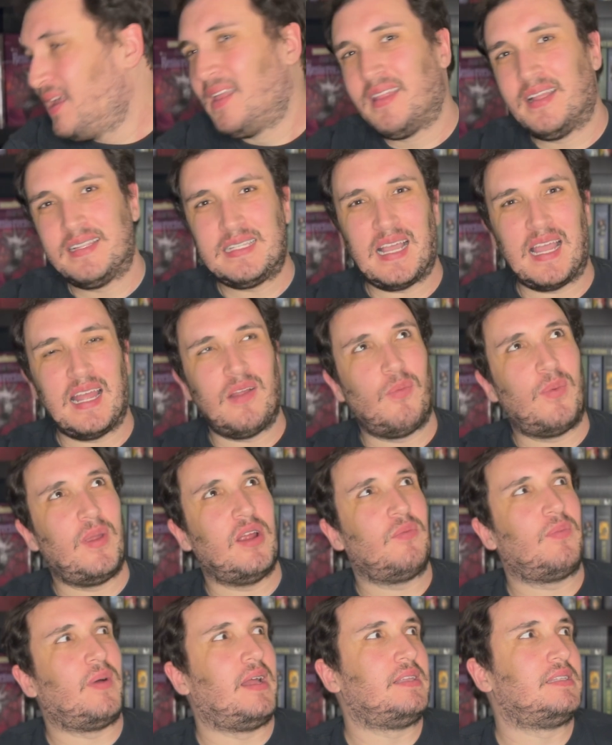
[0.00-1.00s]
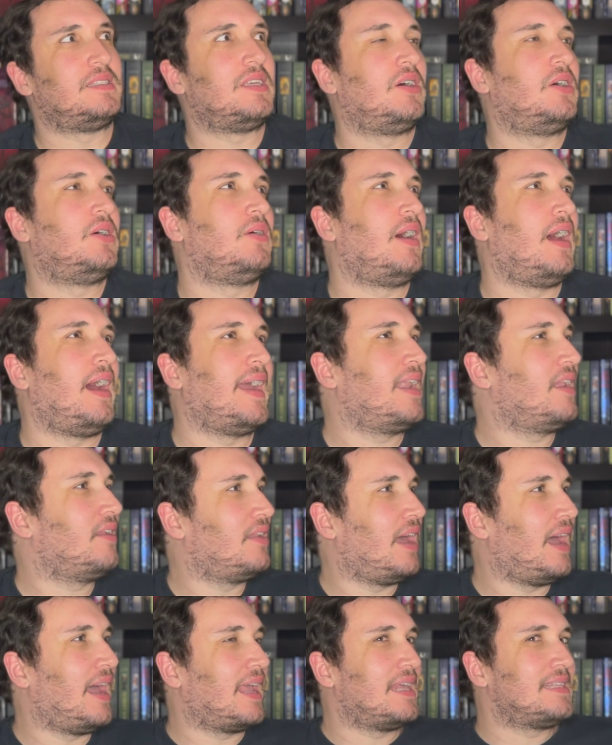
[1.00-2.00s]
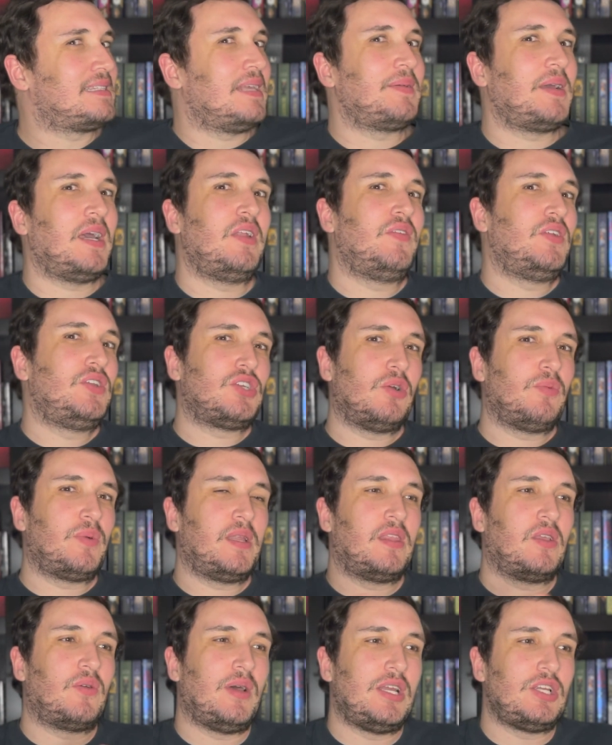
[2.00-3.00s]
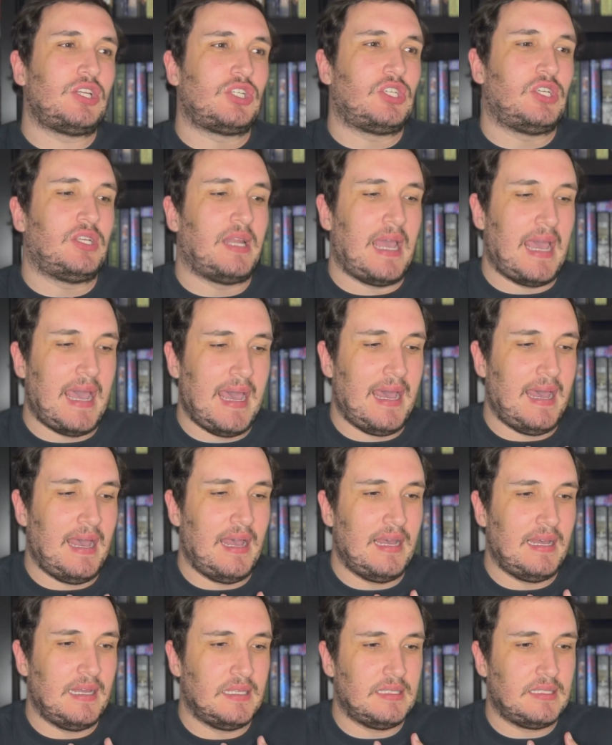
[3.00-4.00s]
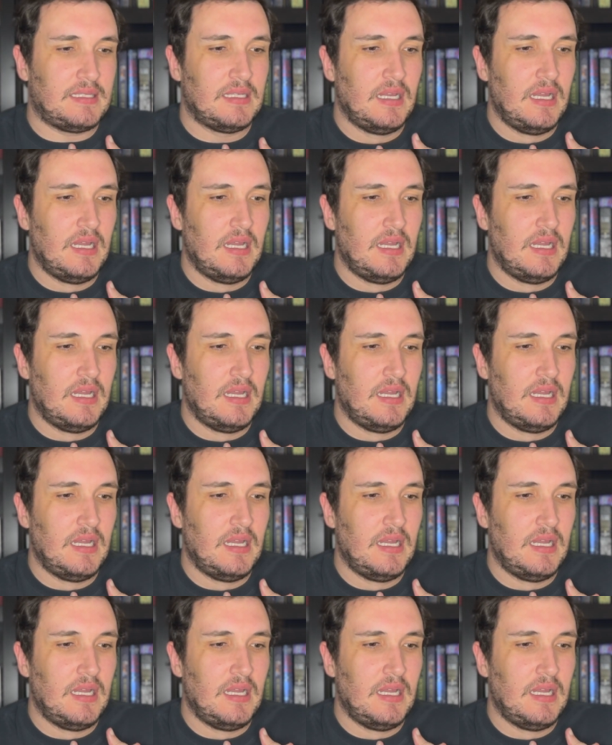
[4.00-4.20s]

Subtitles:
That's a kind of weird one. So I guess I'm kind of interpreting the question as